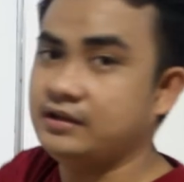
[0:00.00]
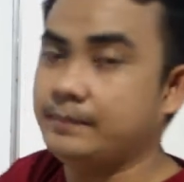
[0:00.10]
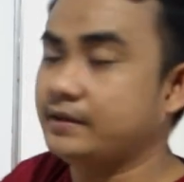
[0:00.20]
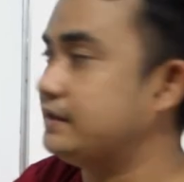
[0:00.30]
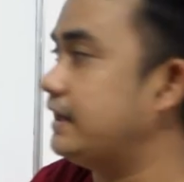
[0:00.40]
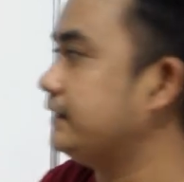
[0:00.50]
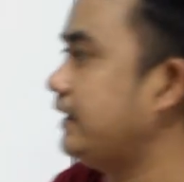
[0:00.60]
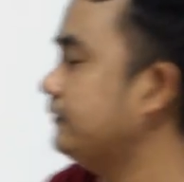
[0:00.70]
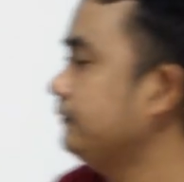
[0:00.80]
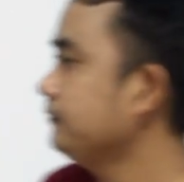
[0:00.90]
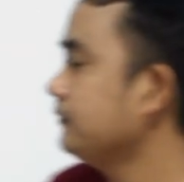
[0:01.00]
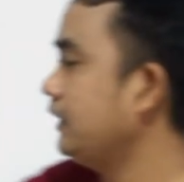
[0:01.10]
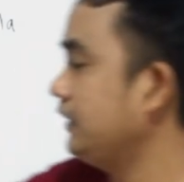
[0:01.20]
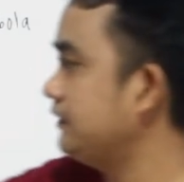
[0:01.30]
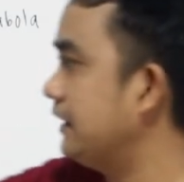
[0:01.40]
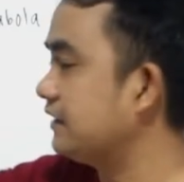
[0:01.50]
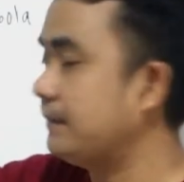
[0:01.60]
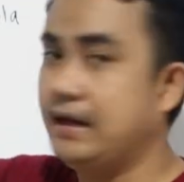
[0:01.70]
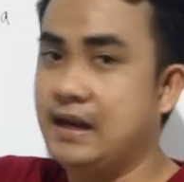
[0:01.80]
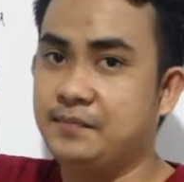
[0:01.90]
dapat natin is nasa
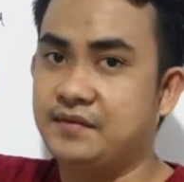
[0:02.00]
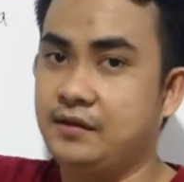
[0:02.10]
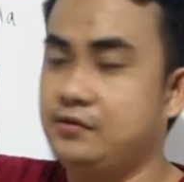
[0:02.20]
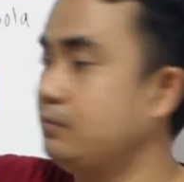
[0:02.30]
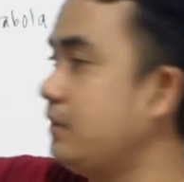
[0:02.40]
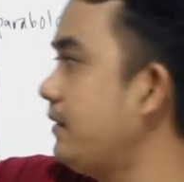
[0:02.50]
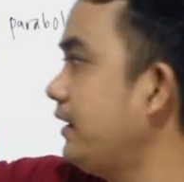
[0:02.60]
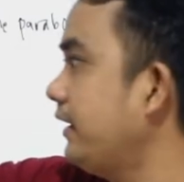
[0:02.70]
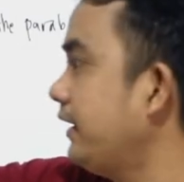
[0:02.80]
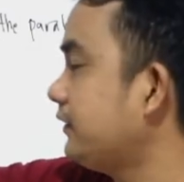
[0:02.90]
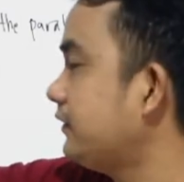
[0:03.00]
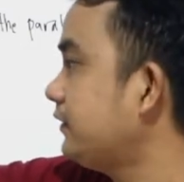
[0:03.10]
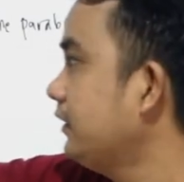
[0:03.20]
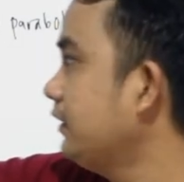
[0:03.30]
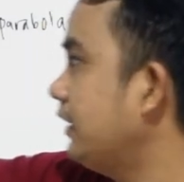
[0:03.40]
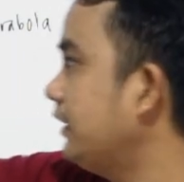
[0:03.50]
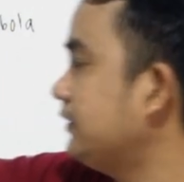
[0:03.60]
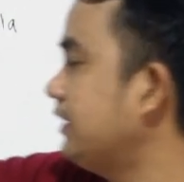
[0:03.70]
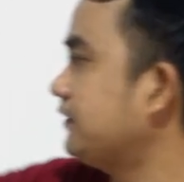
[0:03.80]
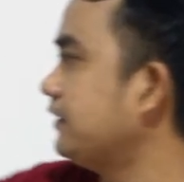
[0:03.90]
may left side yung may mga x
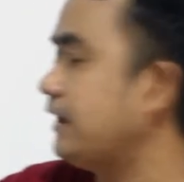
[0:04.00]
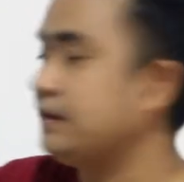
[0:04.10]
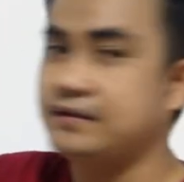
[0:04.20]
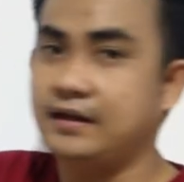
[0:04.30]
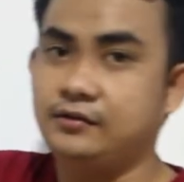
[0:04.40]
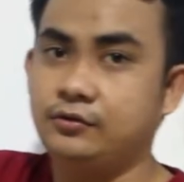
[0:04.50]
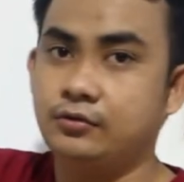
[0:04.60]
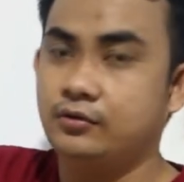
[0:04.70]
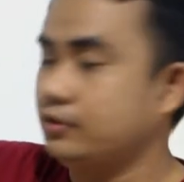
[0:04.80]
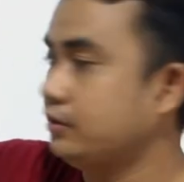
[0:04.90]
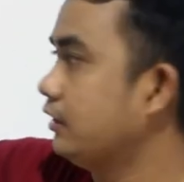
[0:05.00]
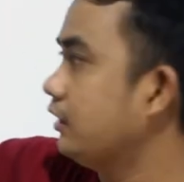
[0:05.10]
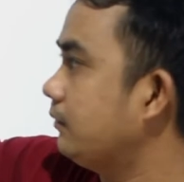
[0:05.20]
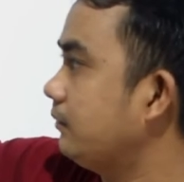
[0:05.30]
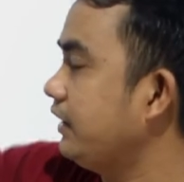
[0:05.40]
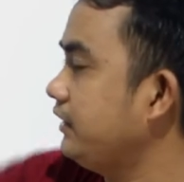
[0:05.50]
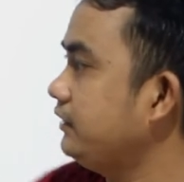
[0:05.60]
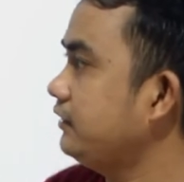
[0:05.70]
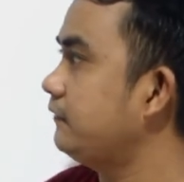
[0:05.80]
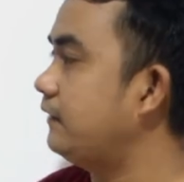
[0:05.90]
at nasa right side yung
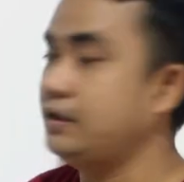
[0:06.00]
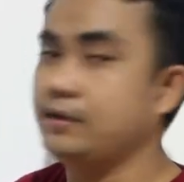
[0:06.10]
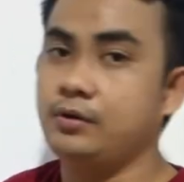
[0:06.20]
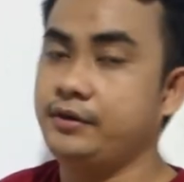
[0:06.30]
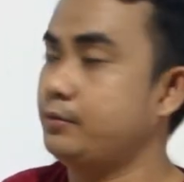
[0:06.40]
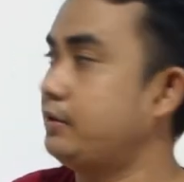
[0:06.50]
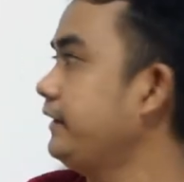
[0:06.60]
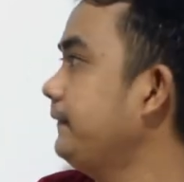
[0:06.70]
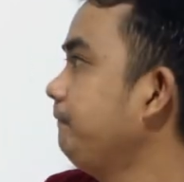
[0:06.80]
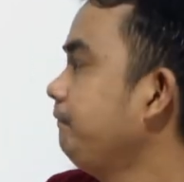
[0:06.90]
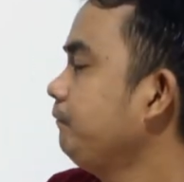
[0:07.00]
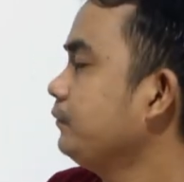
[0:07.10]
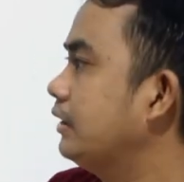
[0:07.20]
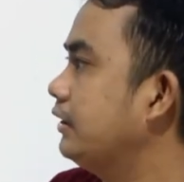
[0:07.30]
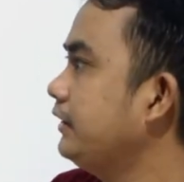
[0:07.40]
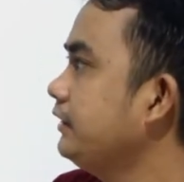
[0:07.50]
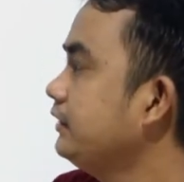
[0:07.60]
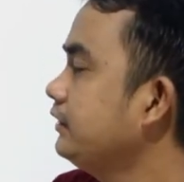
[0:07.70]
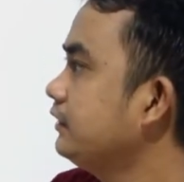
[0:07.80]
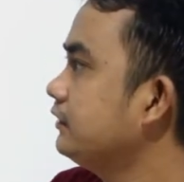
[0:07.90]
may variable na y. Okay.
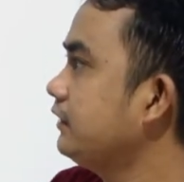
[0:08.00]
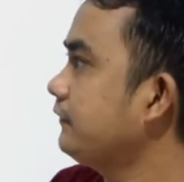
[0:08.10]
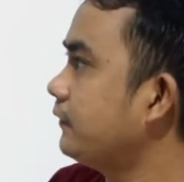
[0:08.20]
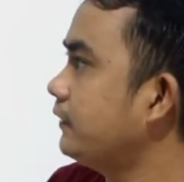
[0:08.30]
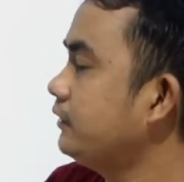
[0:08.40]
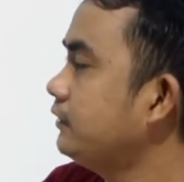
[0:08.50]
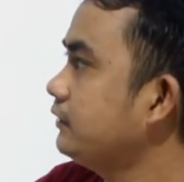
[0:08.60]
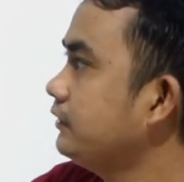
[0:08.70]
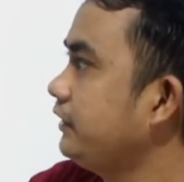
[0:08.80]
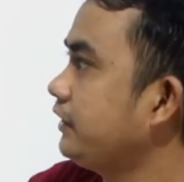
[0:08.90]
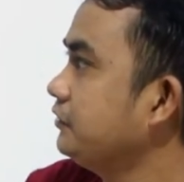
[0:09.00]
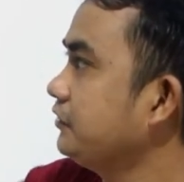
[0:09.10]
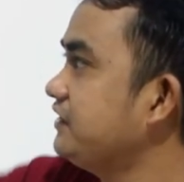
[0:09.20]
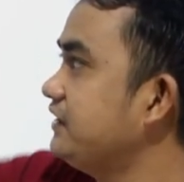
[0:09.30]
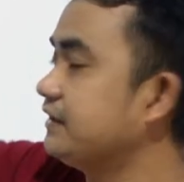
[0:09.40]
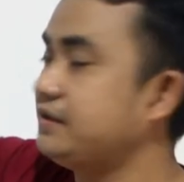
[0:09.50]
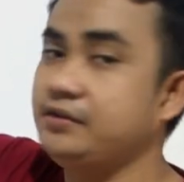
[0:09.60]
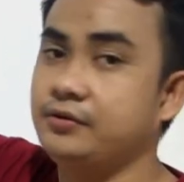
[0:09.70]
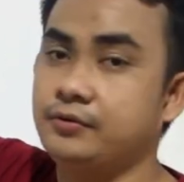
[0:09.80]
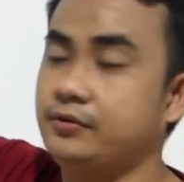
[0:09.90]
Therefore, i-reduce na
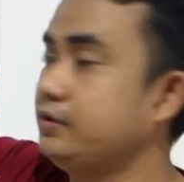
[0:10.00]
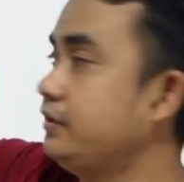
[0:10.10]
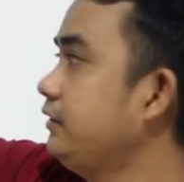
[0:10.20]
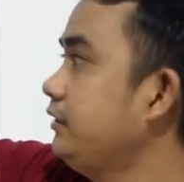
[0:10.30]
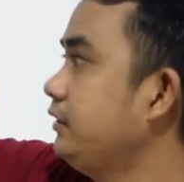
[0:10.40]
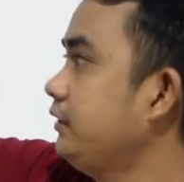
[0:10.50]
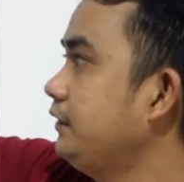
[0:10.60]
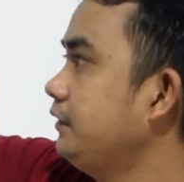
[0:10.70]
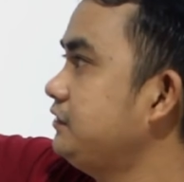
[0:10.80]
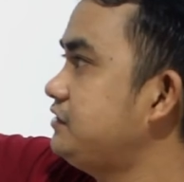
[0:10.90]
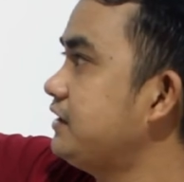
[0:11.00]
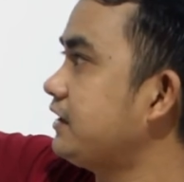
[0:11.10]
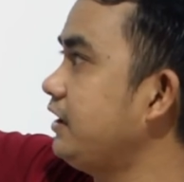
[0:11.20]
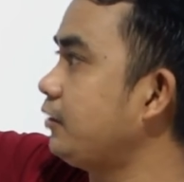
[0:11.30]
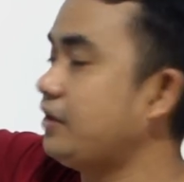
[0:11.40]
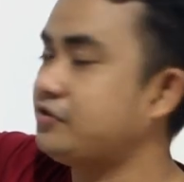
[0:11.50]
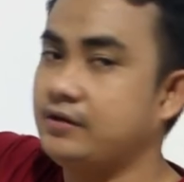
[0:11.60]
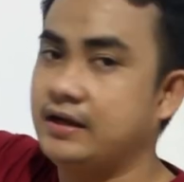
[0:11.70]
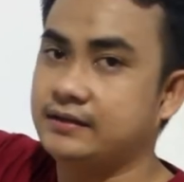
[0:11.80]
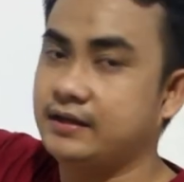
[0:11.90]
natin yung general
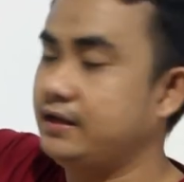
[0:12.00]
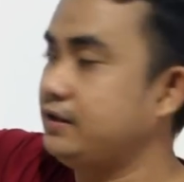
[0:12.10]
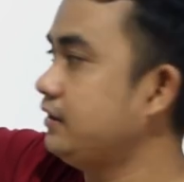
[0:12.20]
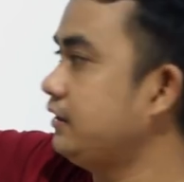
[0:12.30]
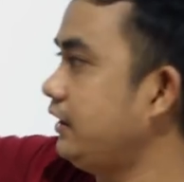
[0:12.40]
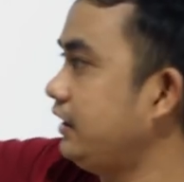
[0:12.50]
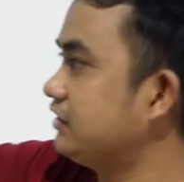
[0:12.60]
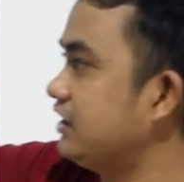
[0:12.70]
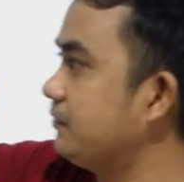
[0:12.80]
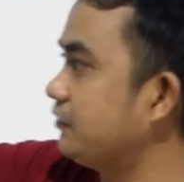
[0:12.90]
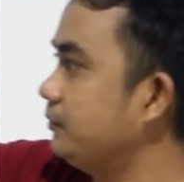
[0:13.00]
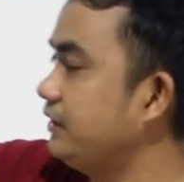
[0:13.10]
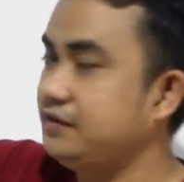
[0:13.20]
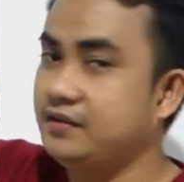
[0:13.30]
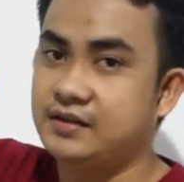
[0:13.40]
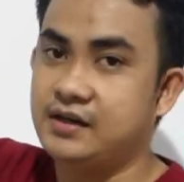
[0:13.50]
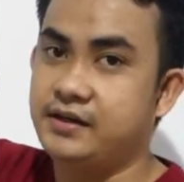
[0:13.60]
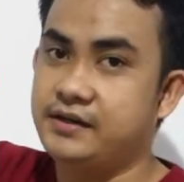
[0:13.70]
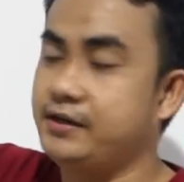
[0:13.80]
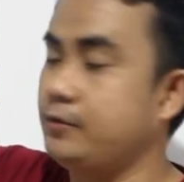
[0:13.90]
equation natin in terms of this
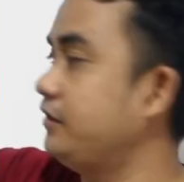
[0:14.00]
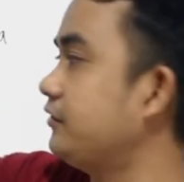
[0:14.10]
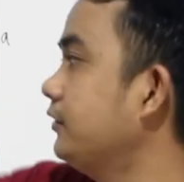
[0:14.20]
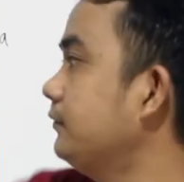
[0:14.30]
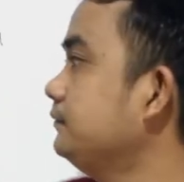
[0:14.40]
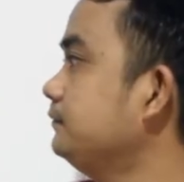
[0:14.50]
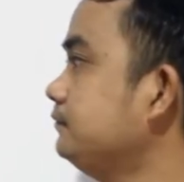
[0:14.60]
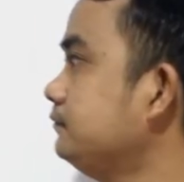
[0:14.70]
standard equation.